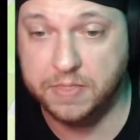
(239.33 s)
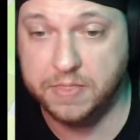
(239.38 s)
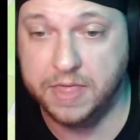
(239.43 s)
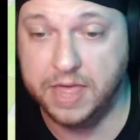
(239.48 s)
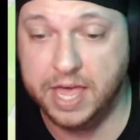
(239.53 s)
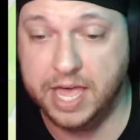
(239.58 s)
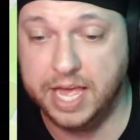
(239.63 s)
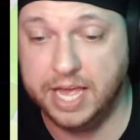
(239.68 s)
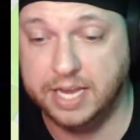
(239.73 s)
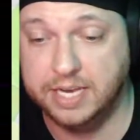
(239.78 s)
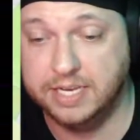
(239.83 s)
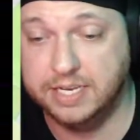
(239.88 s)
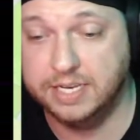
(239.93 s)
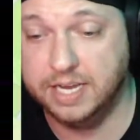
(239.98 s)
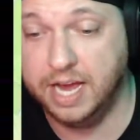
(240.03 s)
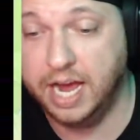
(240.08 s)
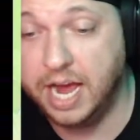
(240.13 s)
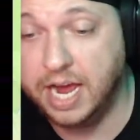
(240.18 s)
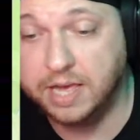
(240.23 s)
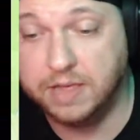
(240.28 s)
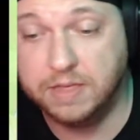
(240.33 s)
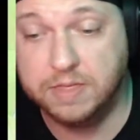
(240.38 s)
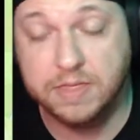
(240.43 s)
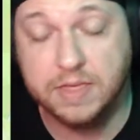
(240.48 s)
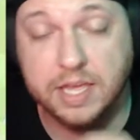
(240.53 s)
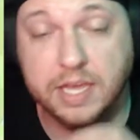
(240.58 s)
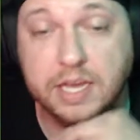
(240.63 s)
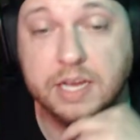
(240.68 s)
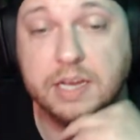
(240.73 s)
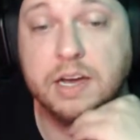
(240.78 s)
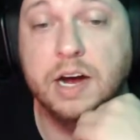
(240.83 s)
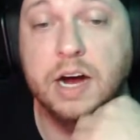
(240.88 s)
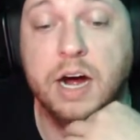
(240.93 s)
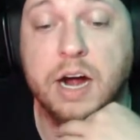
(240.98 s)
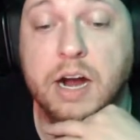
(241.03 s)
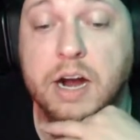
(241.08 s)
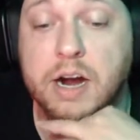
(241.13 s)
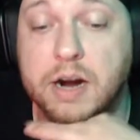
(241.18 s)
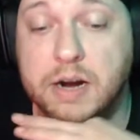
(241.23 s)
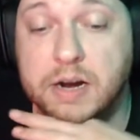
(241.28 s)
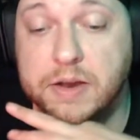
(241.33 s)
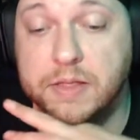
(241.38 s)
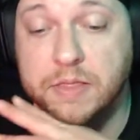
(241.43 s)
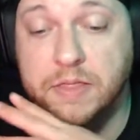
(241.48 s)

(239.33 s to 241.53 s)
that I think are